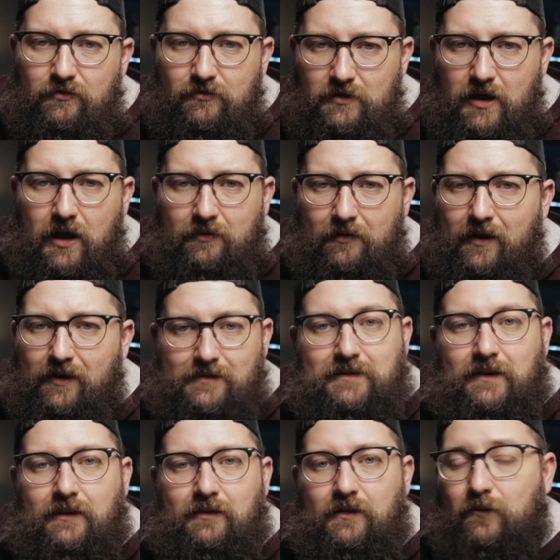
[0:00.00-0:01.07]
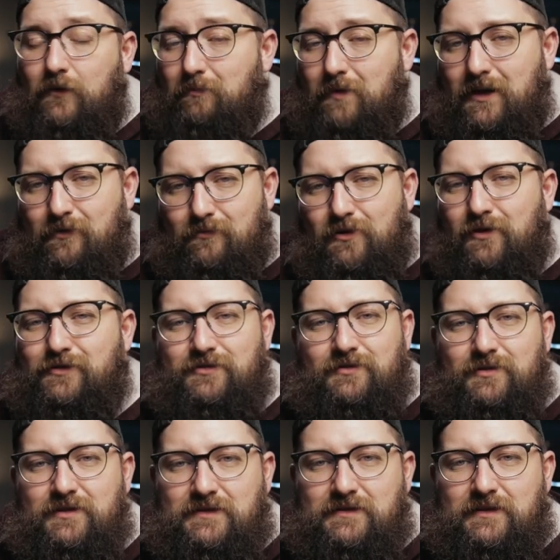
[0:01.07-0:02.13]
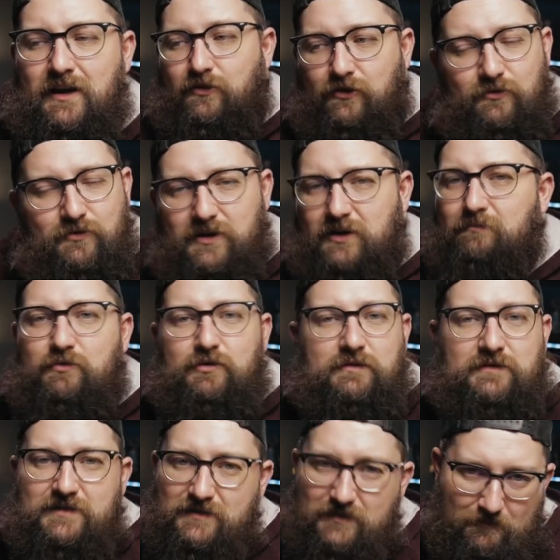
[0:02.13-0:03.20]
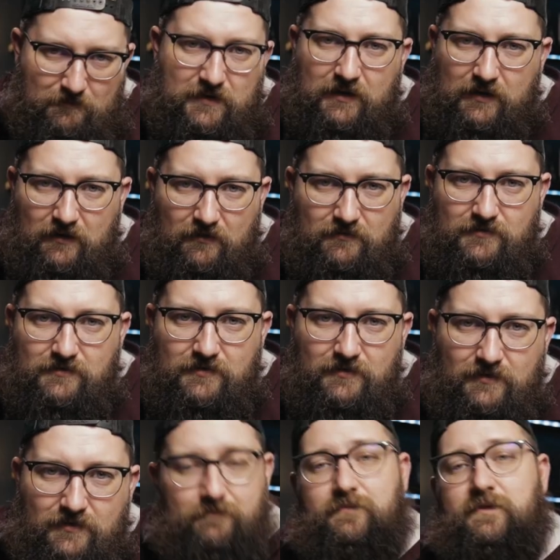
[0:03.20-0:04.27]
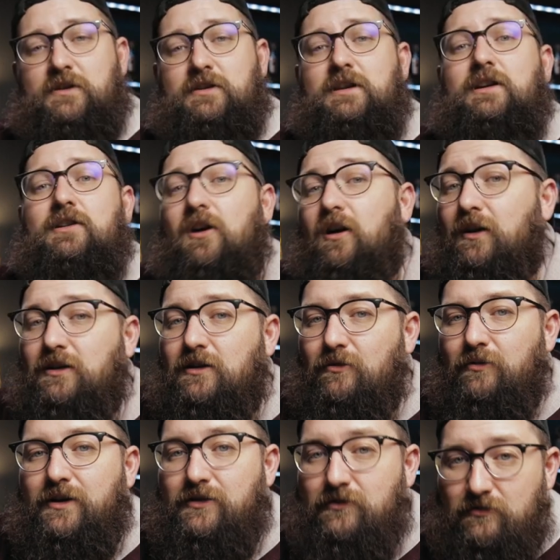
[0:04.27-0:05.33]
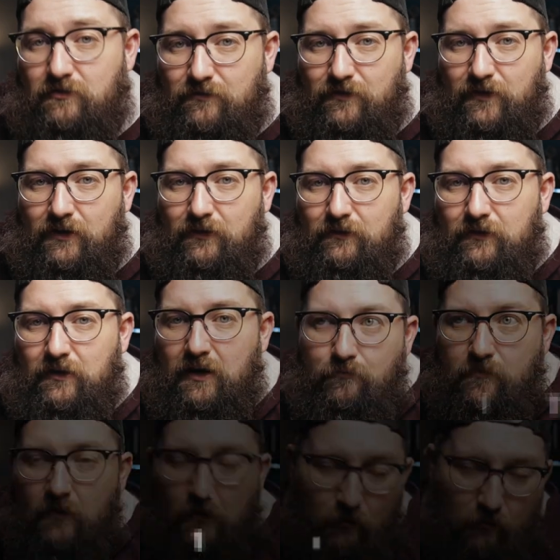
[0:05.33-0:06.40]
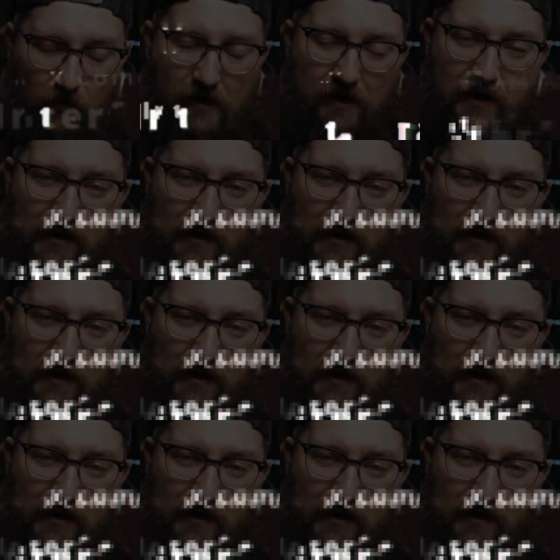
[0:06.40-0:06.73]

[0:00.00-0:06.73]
you're not locked in. If you made a wrong choice, you can move to something else. You need an audio interface. The right